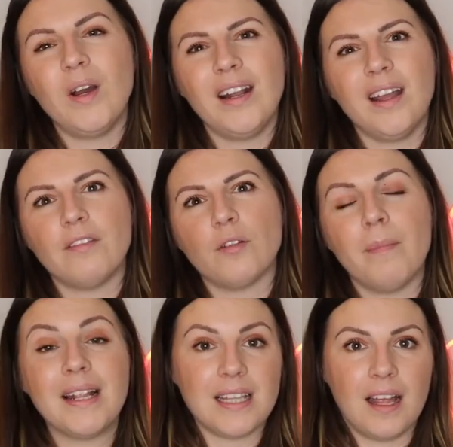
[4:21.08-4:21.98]
did I get it from?
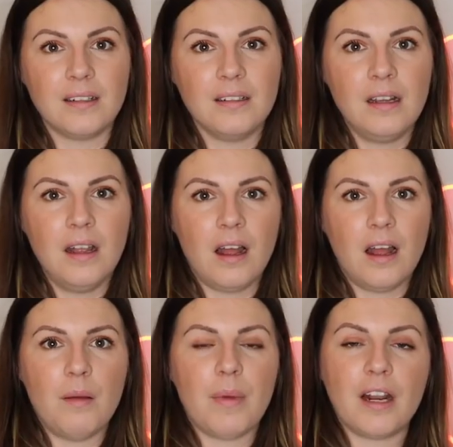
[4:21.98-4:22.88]
Matalan.
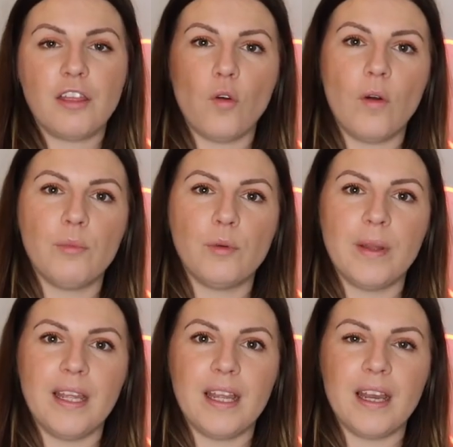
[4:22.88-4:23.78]
And I thought it would
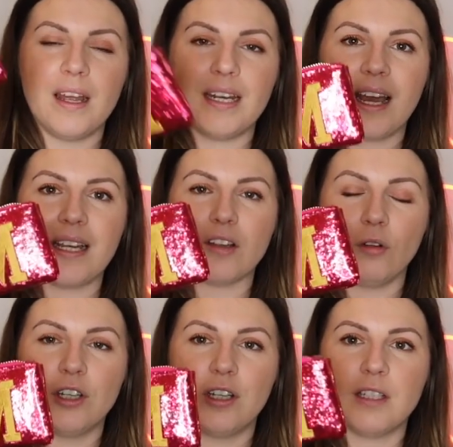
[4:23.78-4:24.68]
be a nice
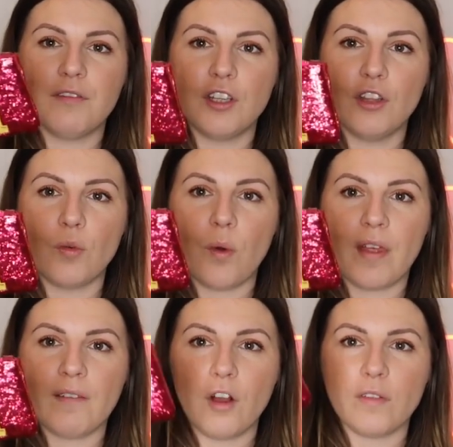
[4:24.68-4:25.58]
alternative to the other one
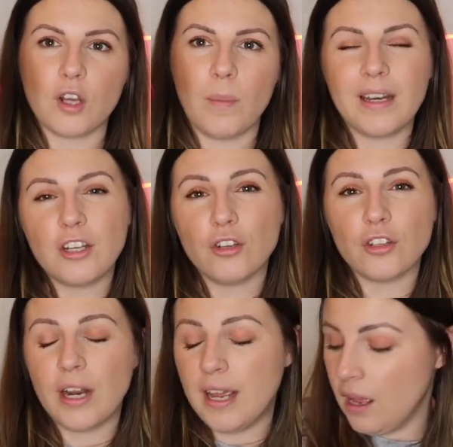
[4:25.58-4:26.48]
that I've got that's got my initials
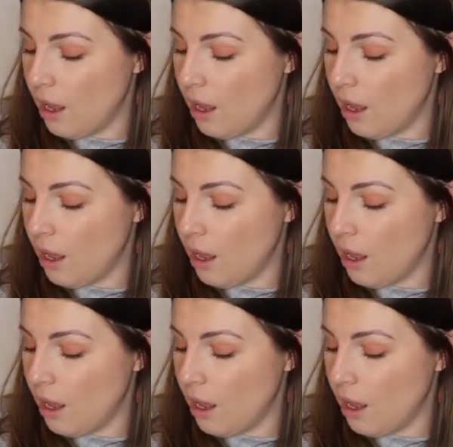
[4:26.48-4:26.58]
on it,